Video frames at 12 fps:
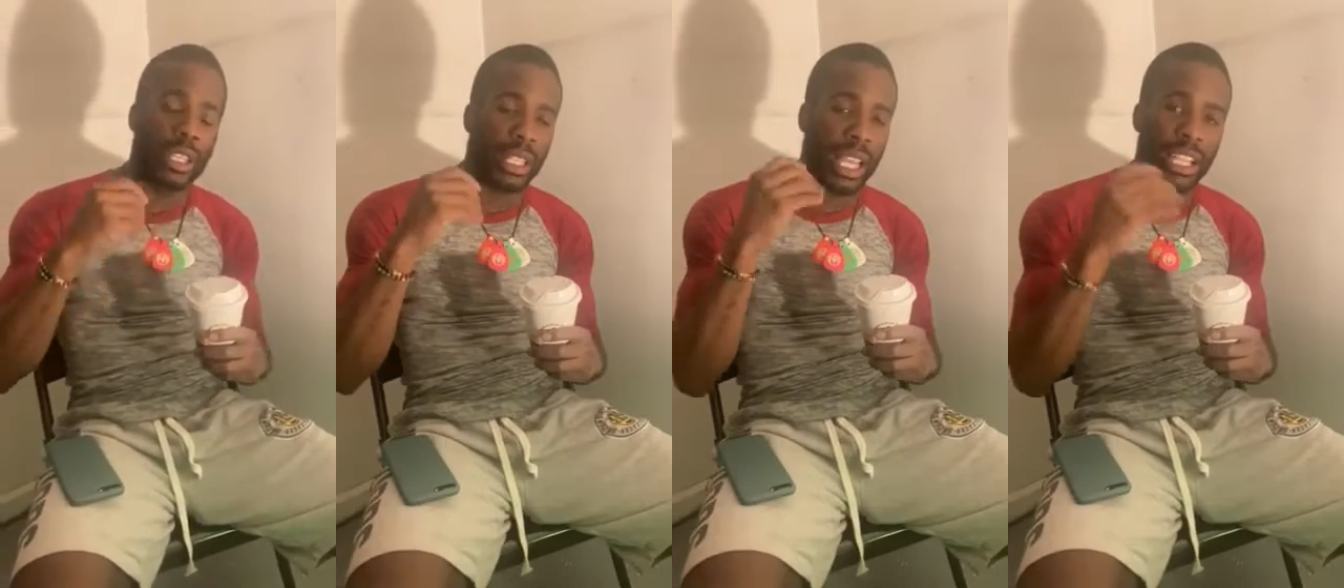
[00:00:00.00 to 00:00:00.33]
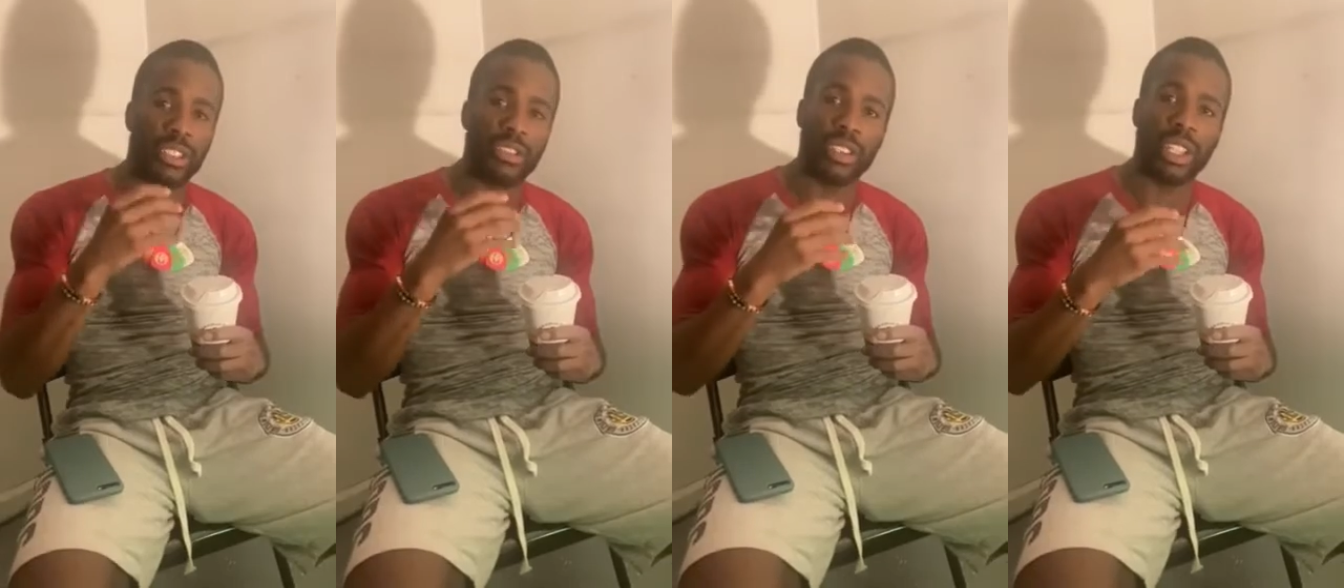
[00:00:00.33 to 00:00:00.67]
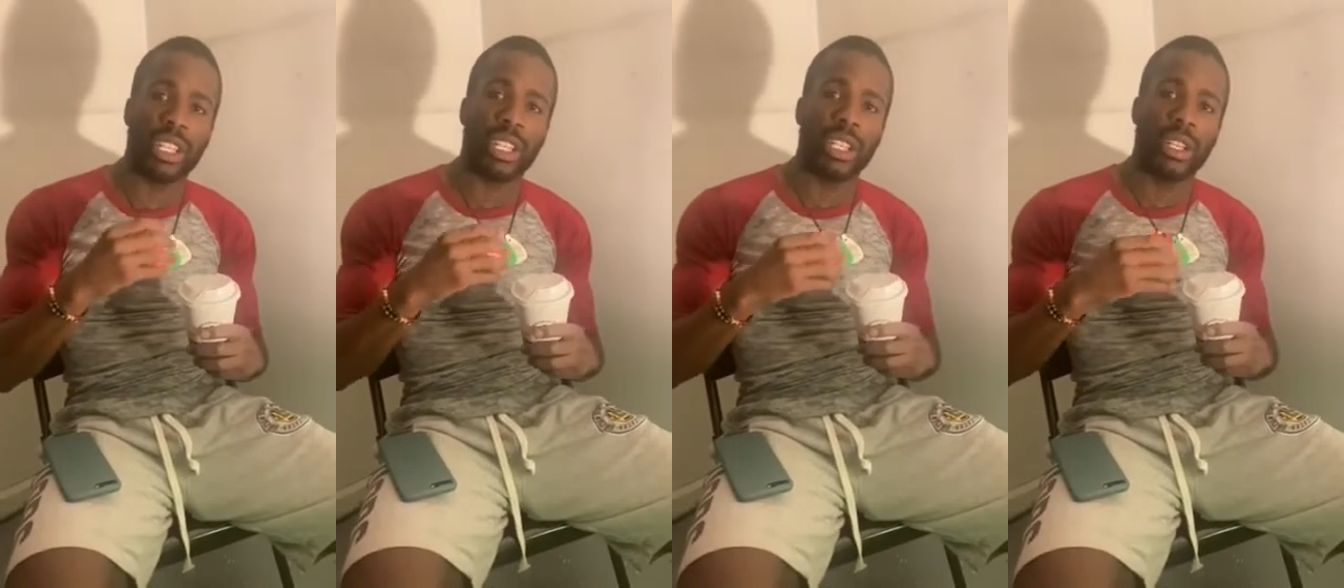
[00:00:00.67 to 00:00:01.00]
that drink
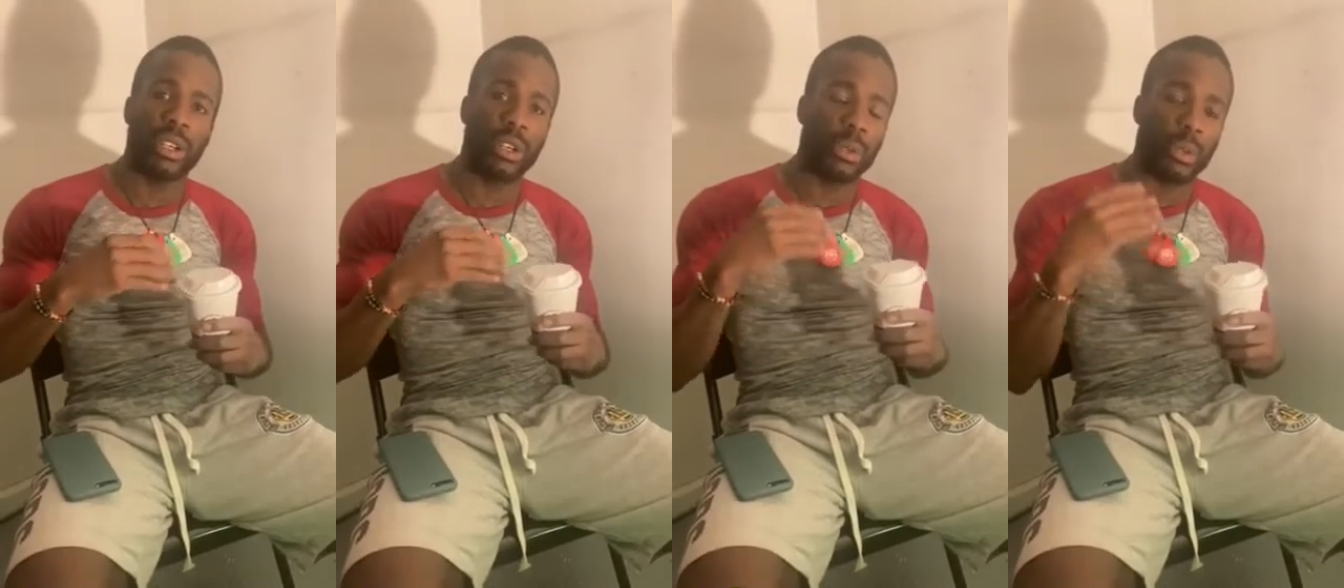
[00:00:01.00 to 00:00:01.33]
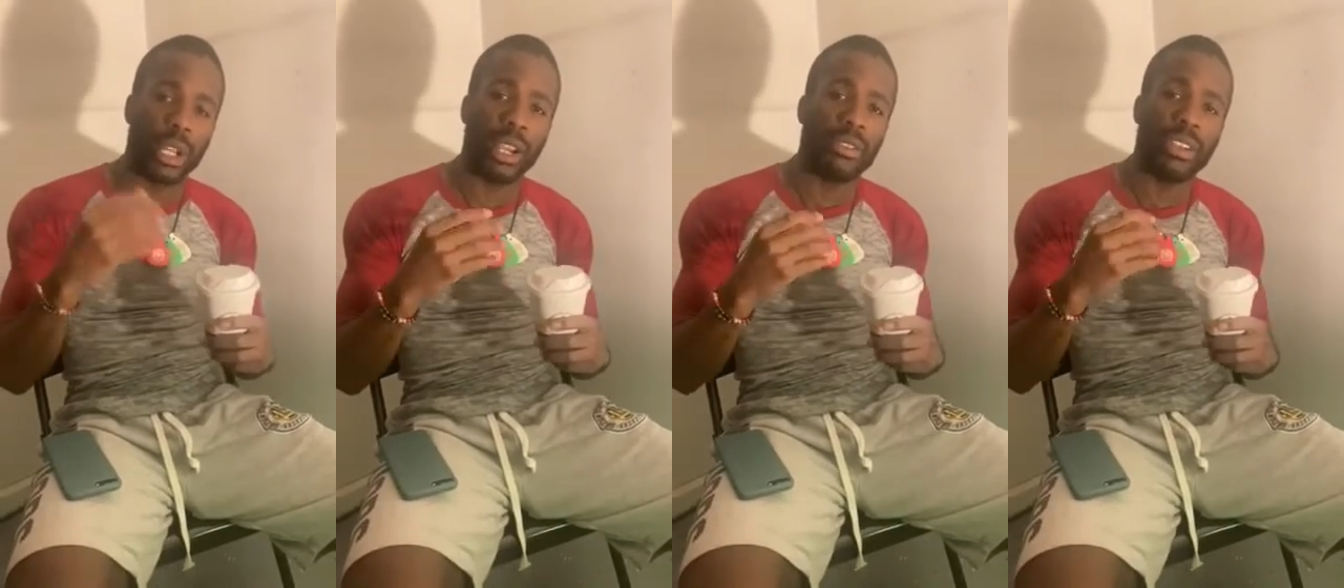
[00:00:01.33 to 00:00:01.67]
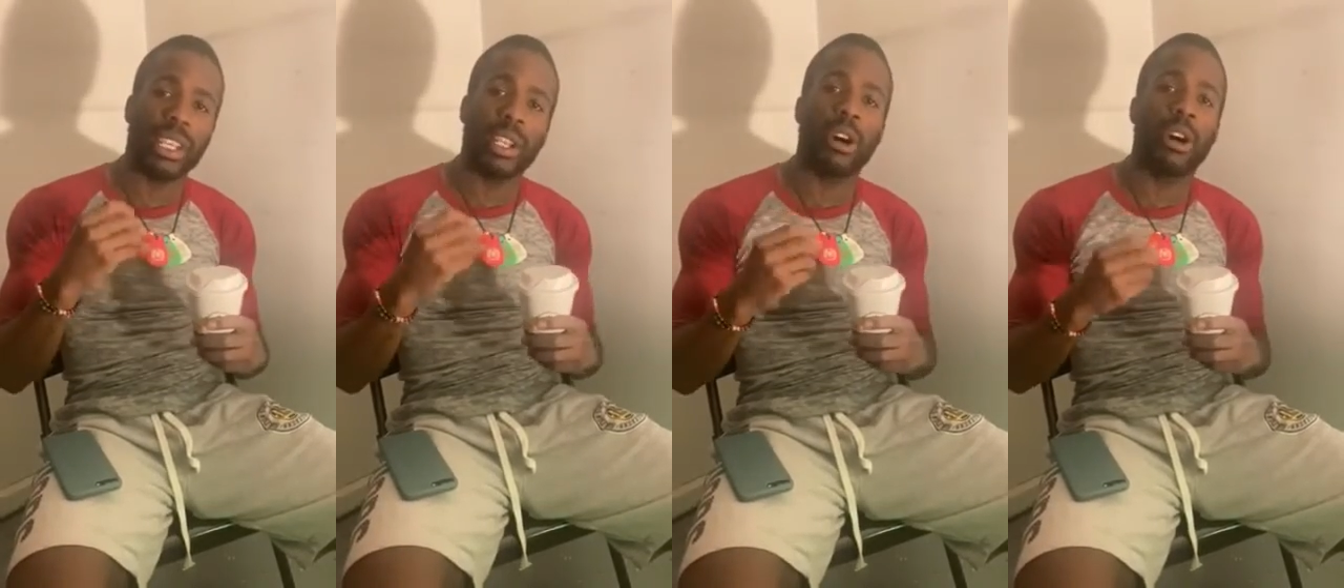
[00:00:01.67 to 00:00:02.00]
or whatever
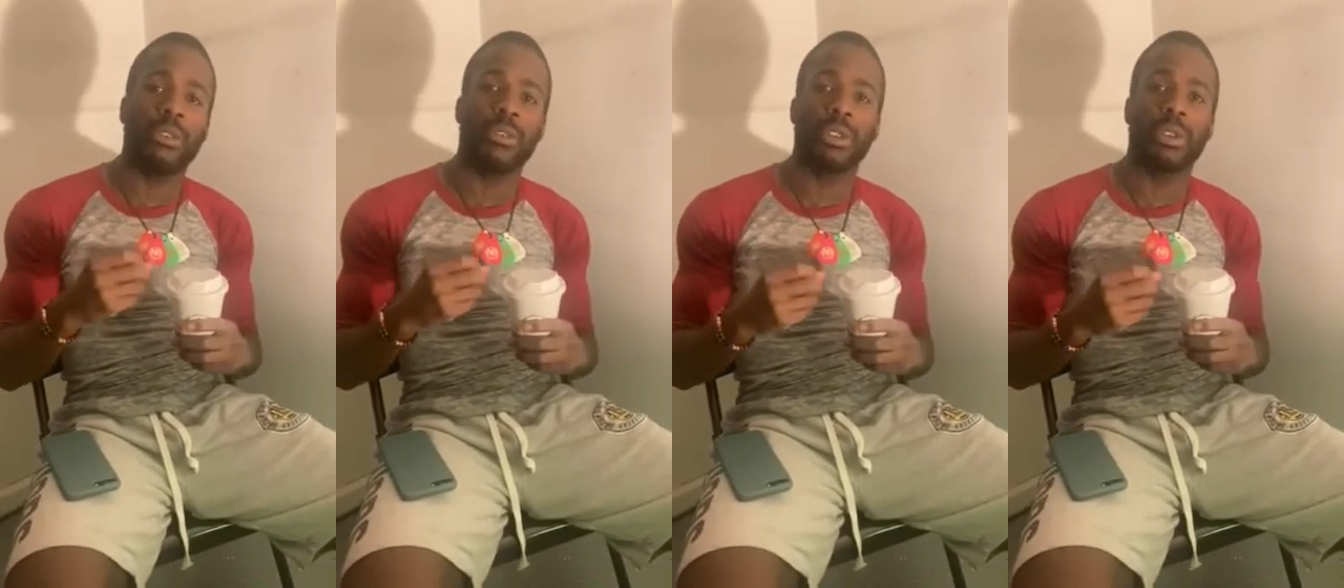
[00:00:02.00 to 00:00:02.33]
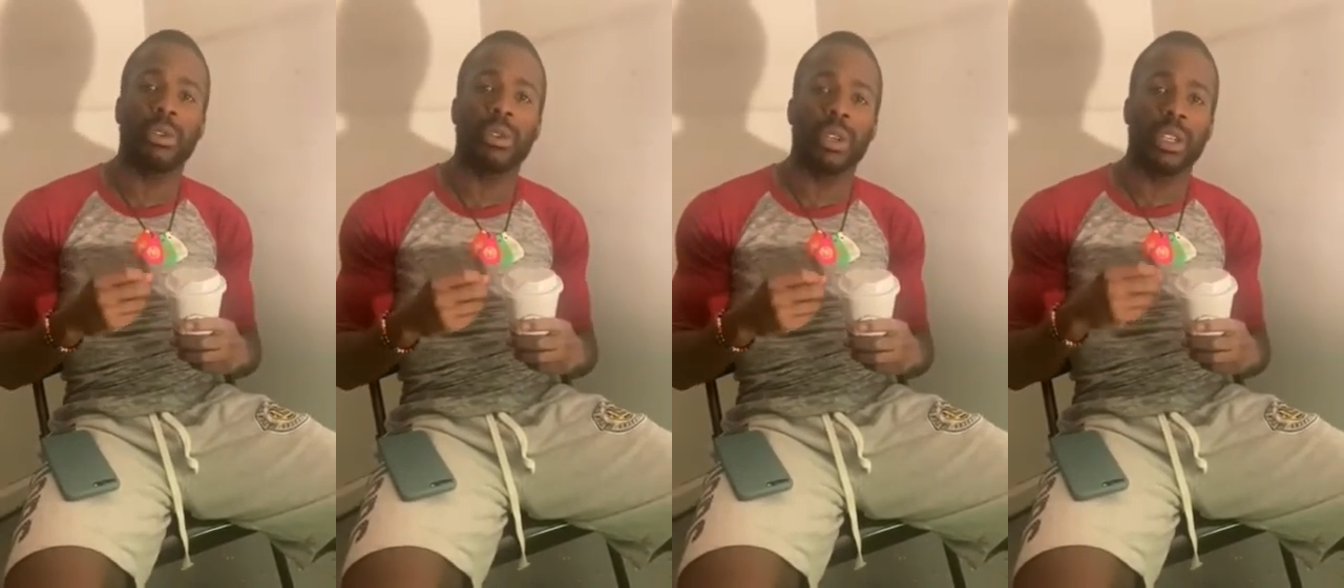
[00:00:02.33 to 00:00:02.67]
they offer you,